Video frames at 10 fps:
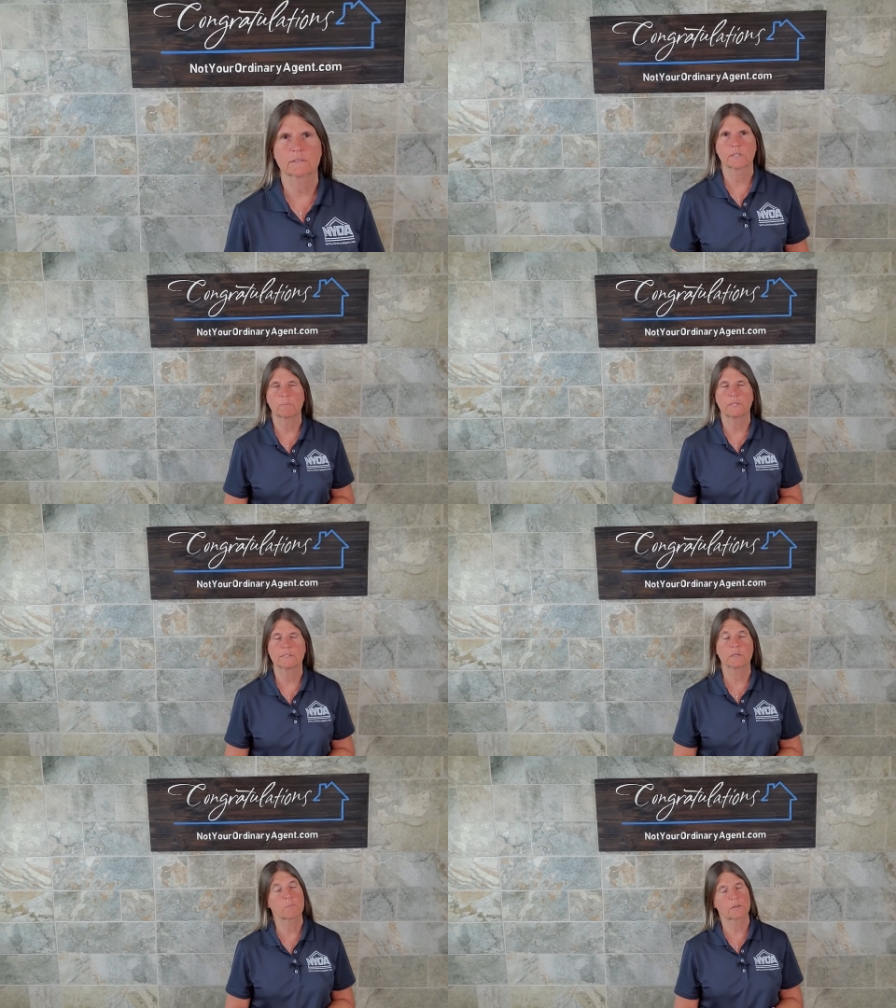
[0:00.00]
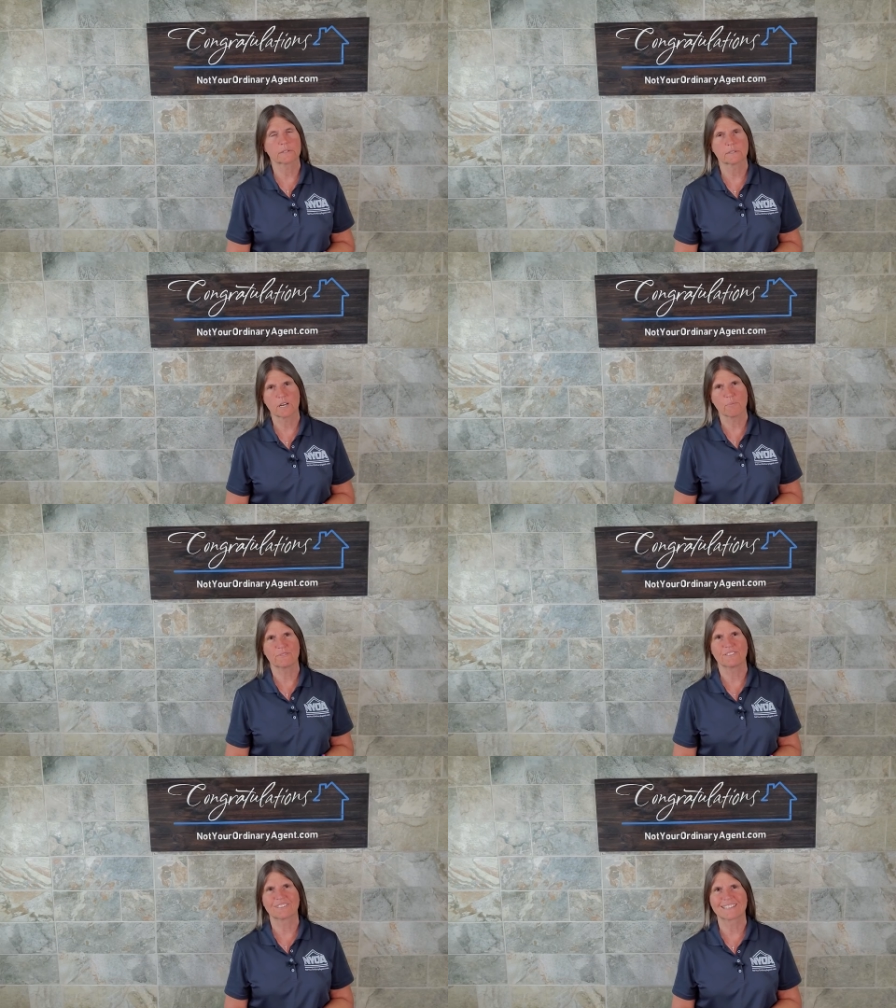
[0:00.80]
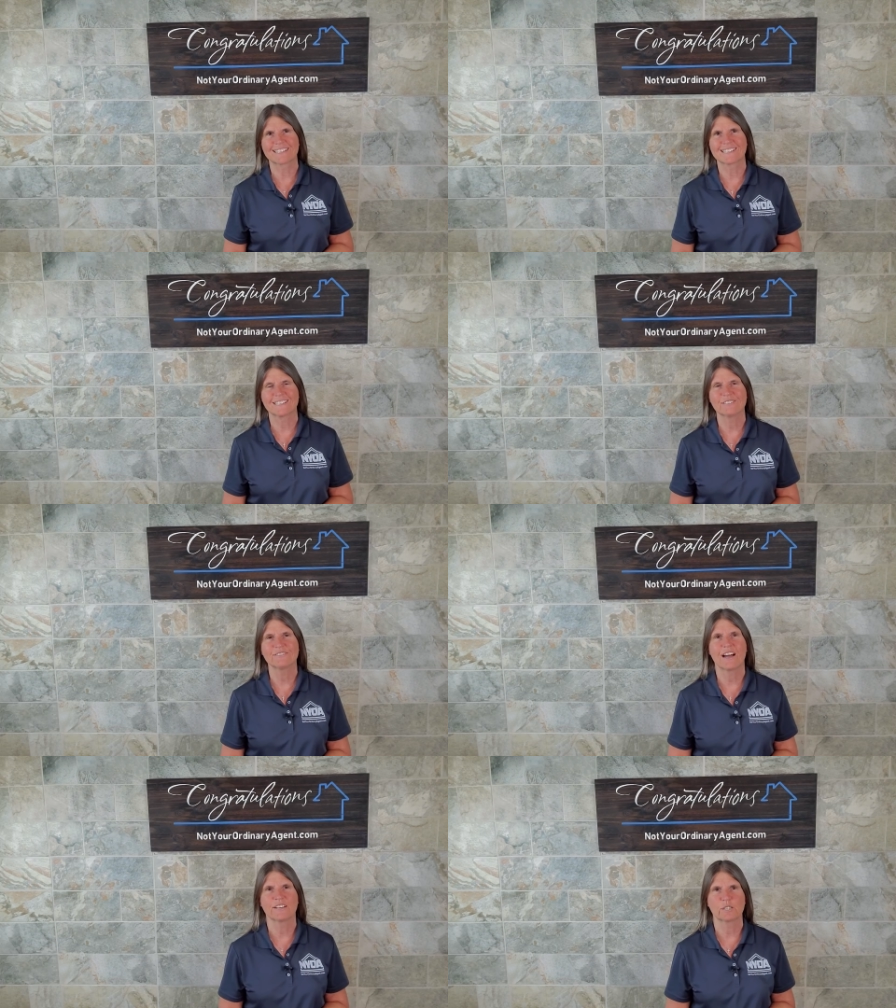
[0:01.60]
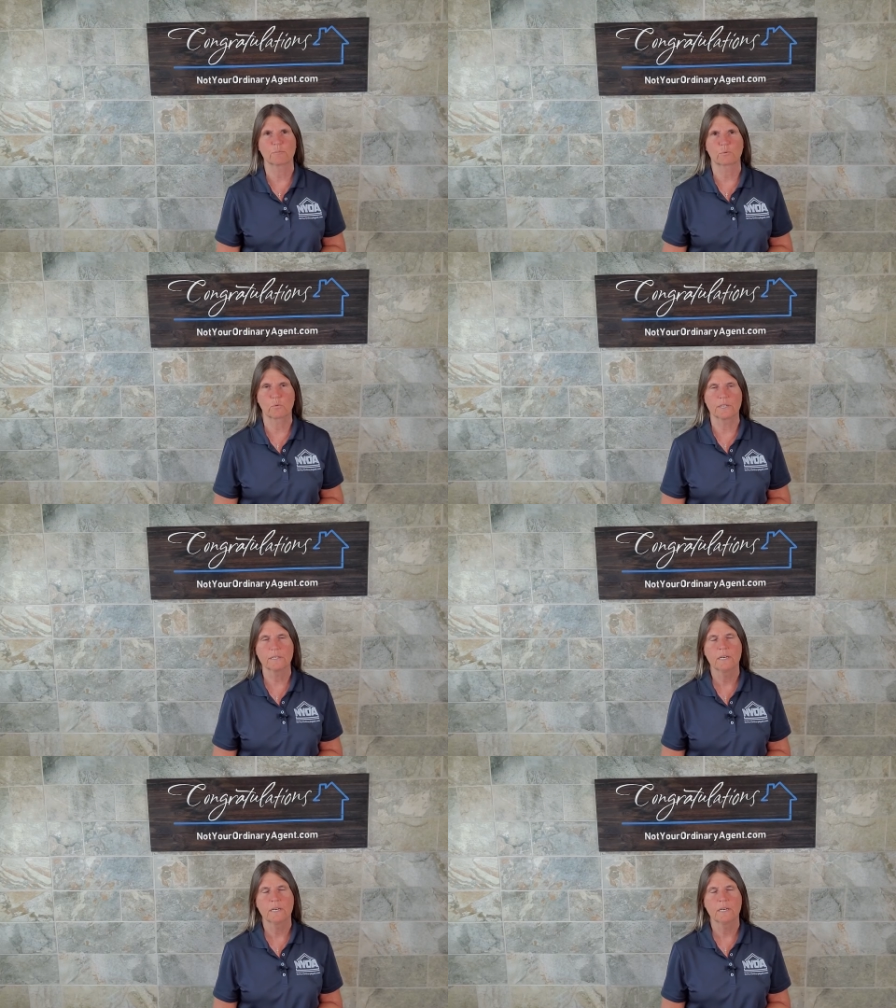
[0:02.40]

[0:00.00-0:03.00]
gonna be somewhere at the top of their list, if not number one.